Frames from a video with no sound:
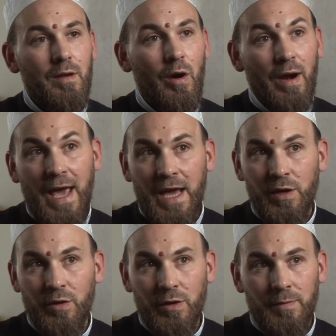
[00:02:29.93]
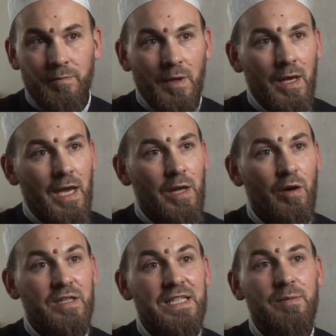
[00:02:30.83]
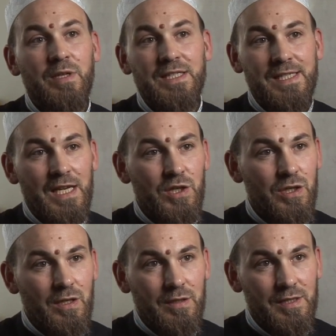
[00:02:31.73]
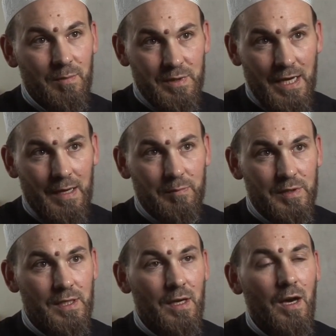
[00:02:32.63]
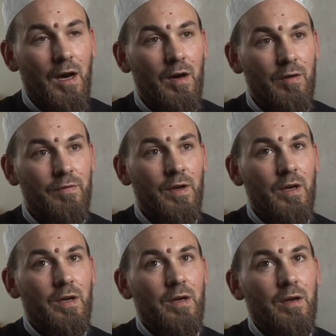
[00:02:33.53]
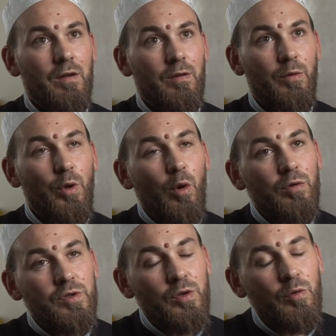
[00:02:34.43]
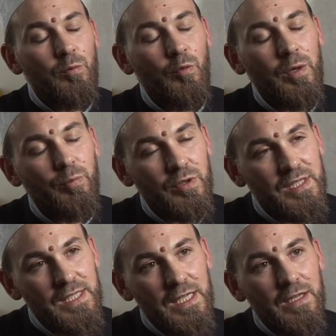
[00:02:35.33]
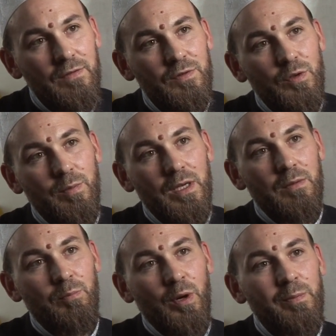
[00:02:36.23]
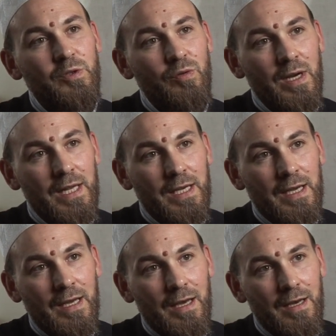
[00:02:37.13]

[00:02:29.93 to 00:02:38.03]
our anger and our demonization sometimes of those whom we perceive to be perpetrating